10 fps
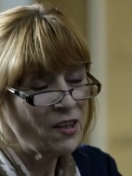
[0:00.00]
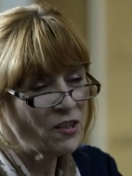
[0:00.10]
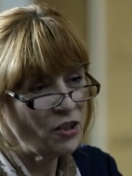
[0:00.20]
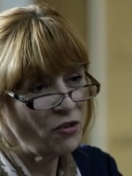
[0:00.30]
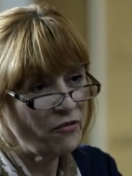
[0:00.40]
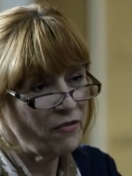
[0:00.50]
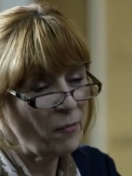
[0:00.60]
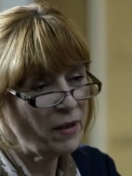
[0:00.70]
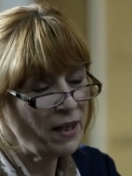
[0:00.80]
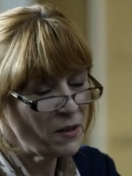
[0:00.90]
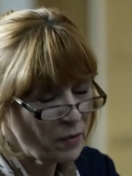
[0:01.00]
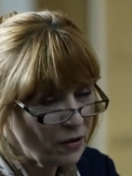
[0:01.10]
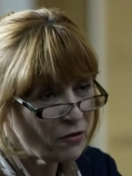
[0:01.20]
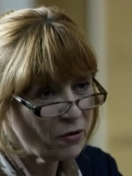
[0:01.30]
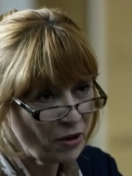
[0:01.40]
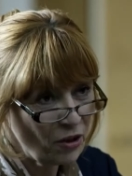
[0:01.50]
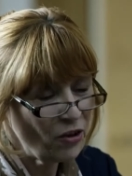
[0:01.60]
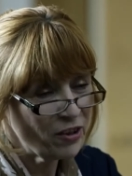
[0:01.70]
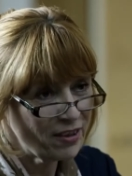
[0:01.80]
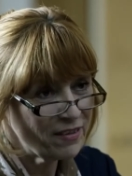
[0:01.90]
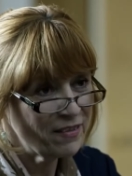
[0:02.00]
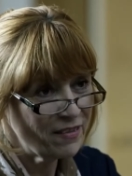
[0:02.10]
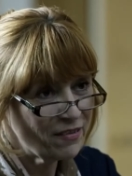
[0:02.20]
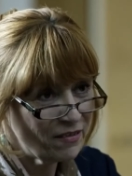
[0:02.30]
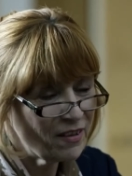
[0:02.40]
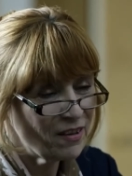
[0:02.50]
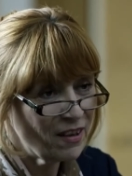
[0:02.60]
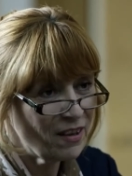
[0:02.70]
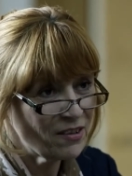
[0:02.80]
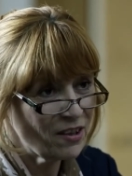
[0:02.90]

So your family has been through a lot as